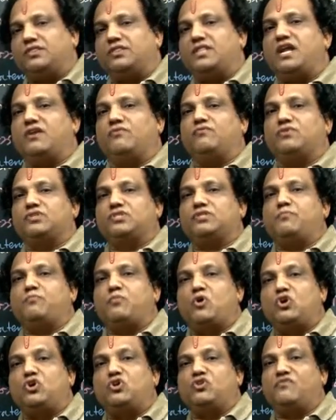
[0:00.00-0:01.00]
That was the
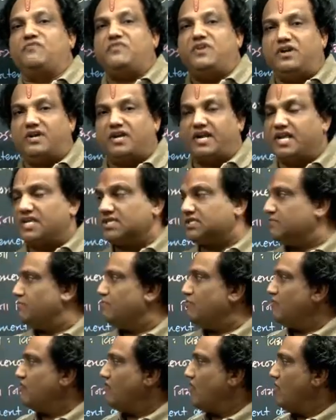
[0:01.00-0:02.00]
point of interest
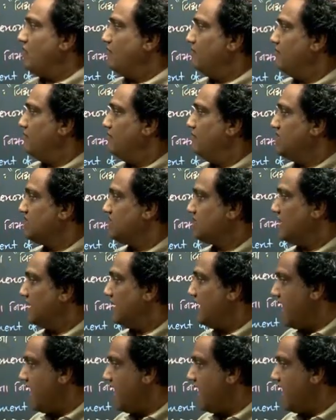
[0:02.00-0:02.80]
from Mr.